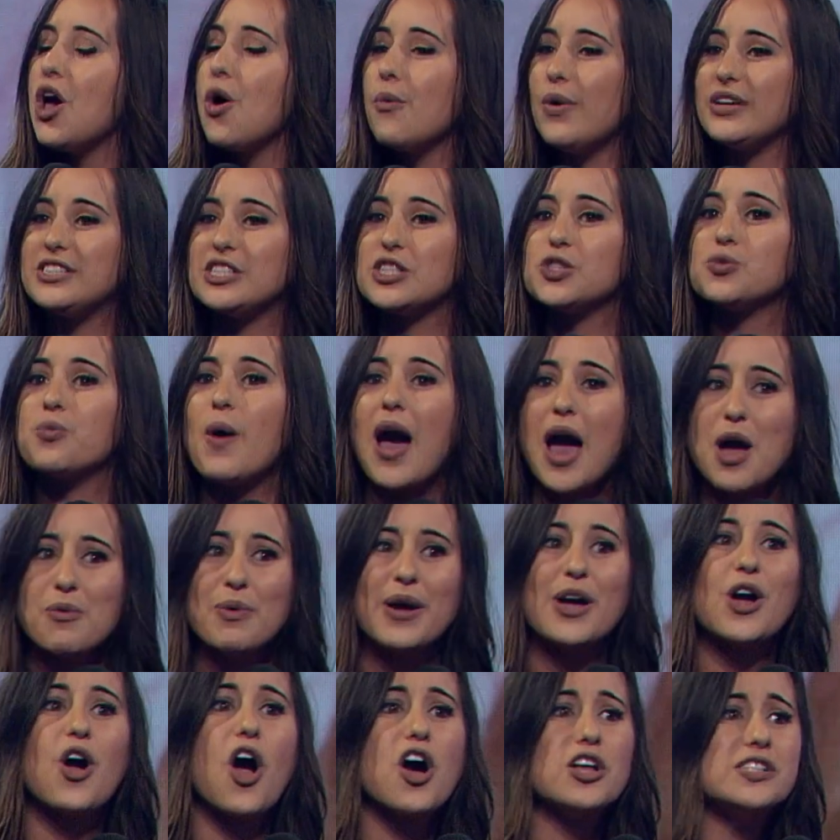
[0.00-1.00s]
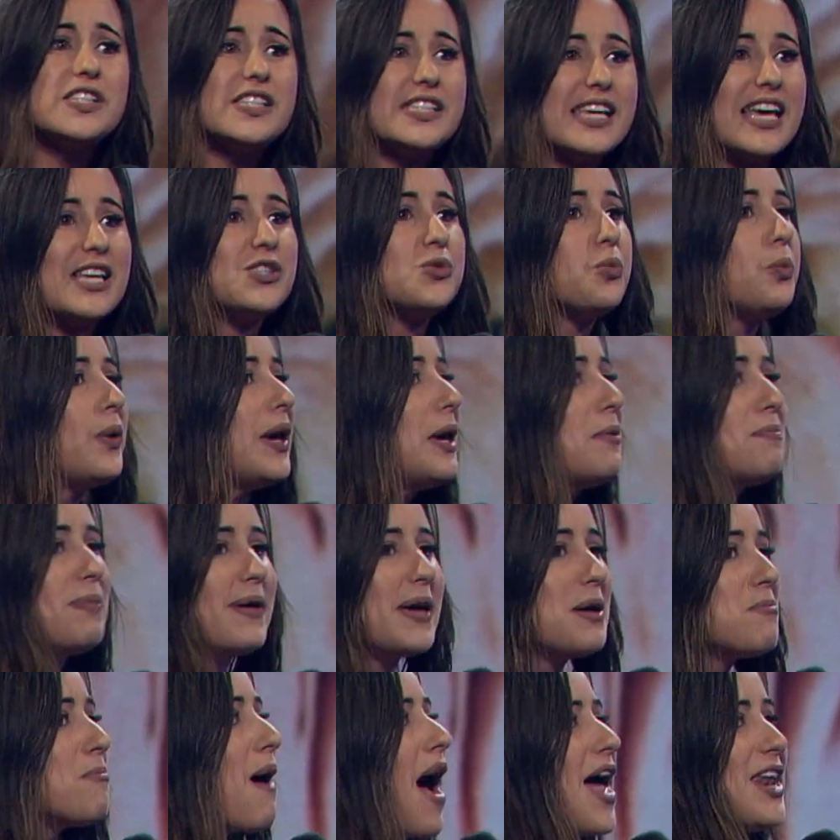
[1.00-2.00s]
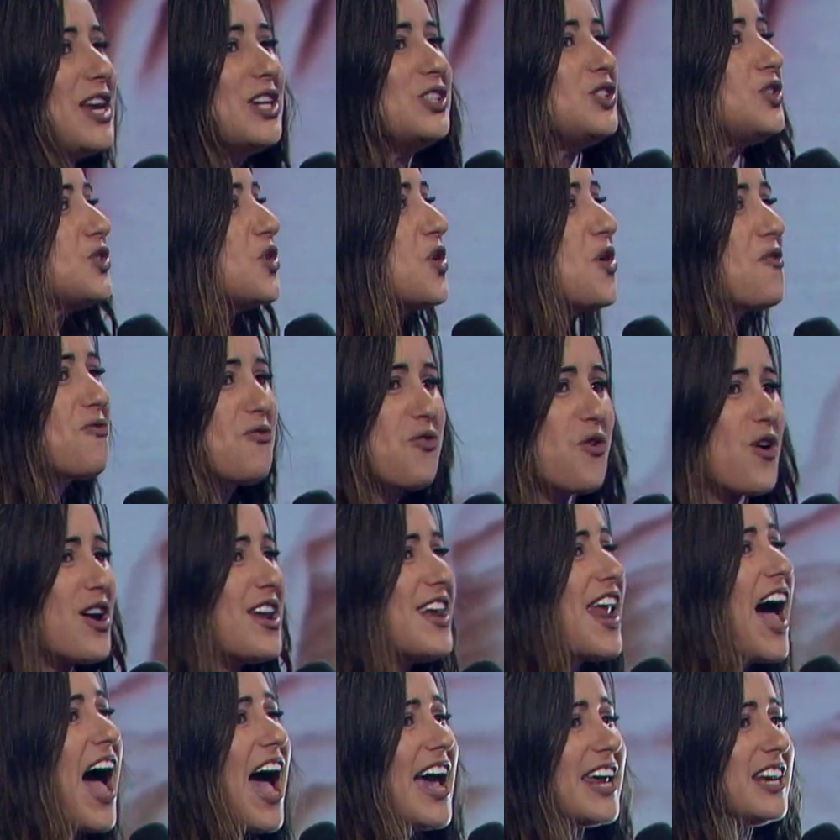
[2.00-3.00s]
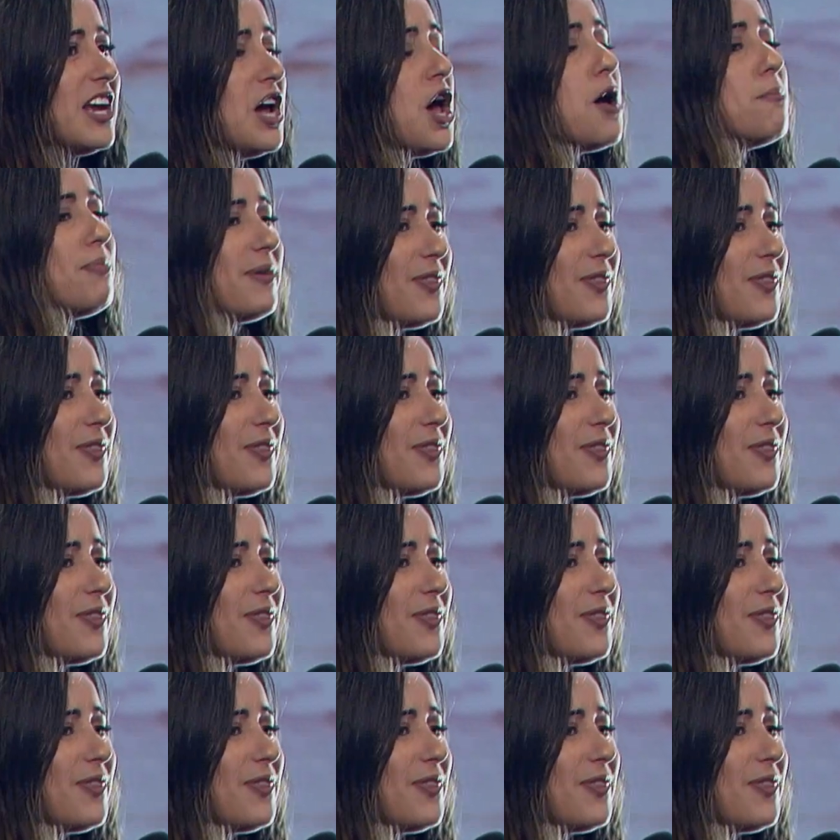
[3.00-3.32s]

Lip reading: which is why when God says weeping might endure for a night,